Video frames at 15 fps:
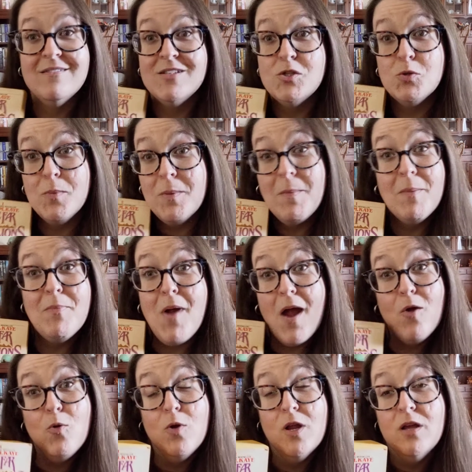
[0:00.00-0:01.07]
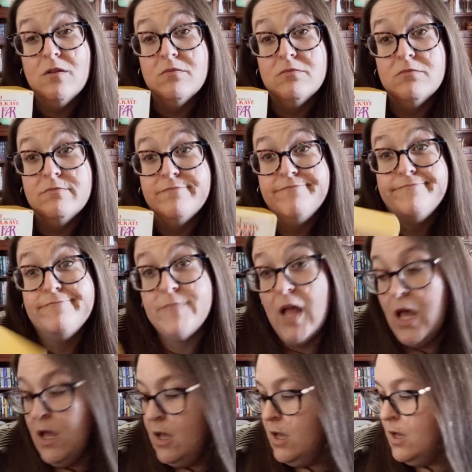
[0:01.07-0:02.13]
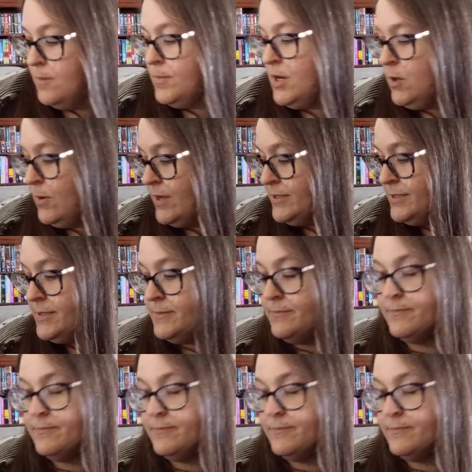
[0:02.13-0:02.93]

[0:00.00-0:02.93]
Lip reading: this will be my priority. Anyways,